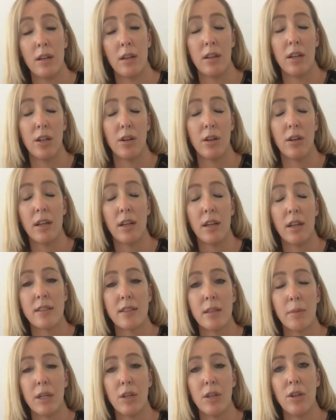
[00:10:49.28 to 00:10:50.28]
you know, is
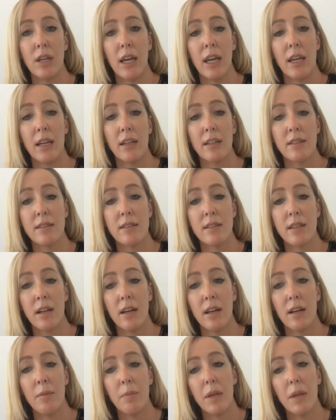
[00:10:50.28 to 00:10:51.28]
something you can
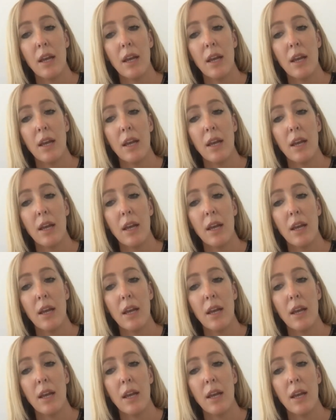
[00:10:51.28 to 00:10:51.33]
consider.